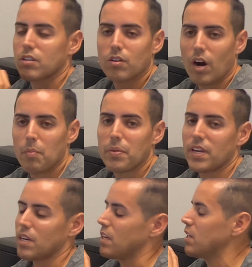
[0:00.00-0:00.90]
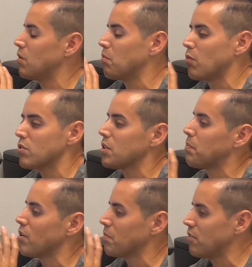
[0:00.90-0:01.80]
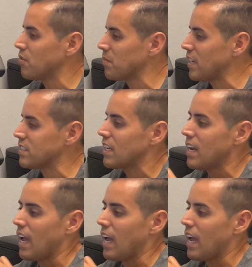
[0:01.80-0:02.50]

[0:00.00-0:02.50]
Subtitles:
cropping, multiple movements,